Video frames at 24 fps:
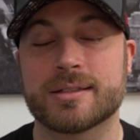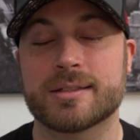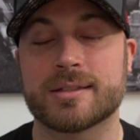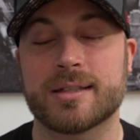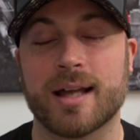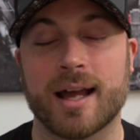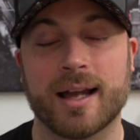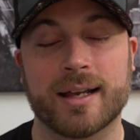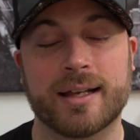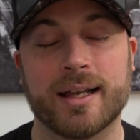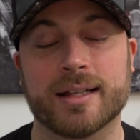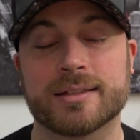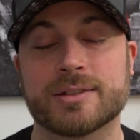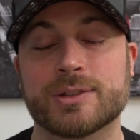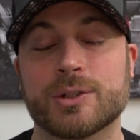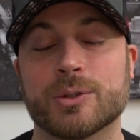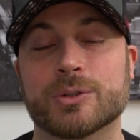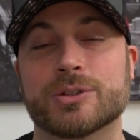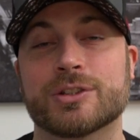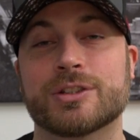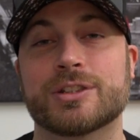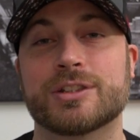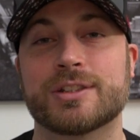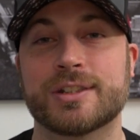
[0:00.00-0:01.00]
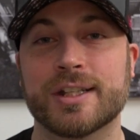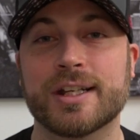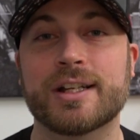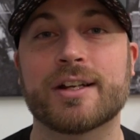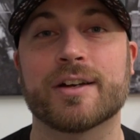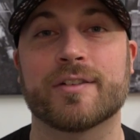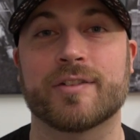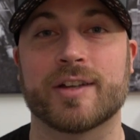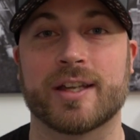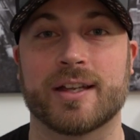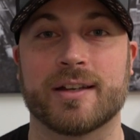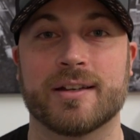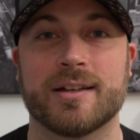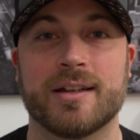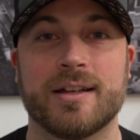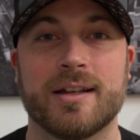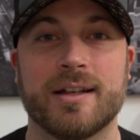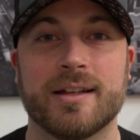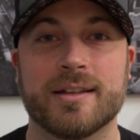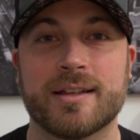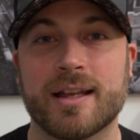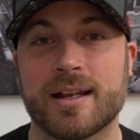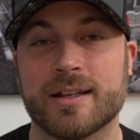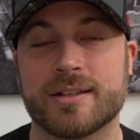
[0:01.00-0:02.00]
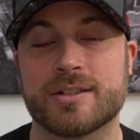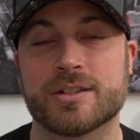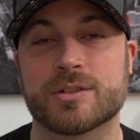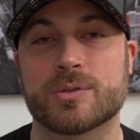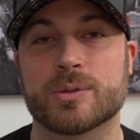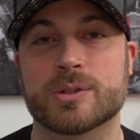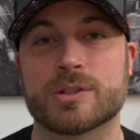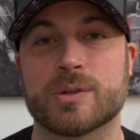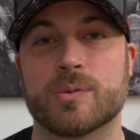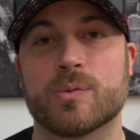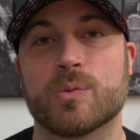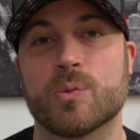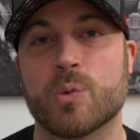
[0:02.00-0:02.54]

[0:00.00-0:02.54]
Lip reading: I got so sick of it that it just wasn't